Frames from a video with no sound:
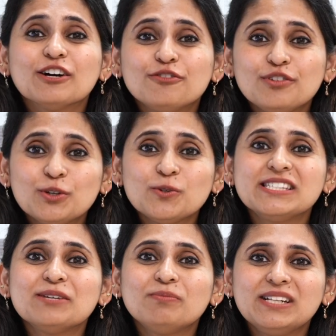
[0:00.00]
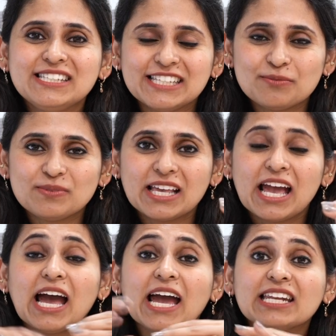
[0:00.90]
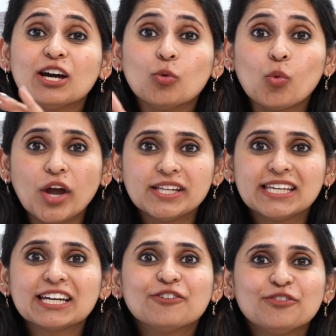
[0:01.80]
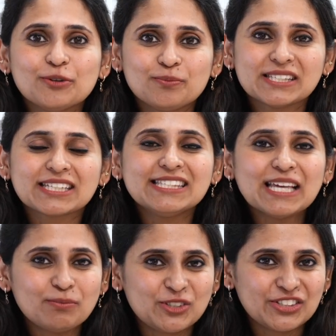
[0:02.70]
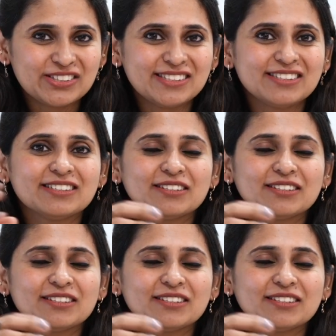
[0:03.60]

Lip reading: a few simple tips and avoiding a few misconceptions.